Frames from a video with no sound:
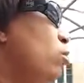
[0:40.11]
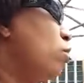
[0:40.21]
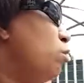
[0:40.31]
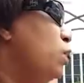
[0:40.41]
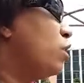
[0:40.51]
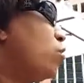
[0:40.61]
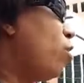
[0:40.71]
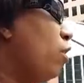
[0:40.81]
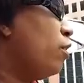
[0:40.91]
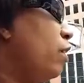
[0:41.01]
Which means
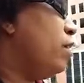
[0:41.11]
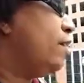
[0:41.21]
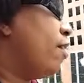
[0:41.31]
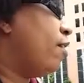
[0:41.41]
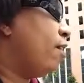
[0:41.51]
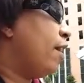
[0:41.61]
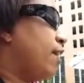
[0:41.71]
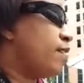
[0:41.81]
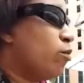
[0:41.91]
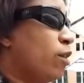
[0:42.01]
crawling in Saturday night
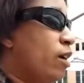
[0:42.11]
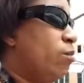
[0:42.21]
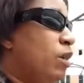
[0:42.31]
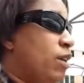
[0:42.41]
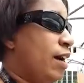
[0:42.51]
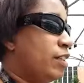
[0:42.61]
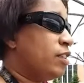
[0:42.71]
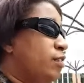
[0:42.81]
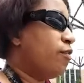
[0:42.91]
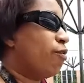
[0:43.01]
because I'm working midnight
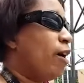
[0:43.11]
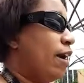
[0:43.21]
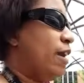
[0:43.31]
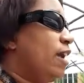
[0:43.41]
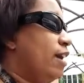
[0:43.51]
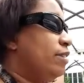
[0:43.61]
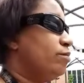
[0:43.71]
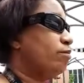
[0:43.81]
Friday night.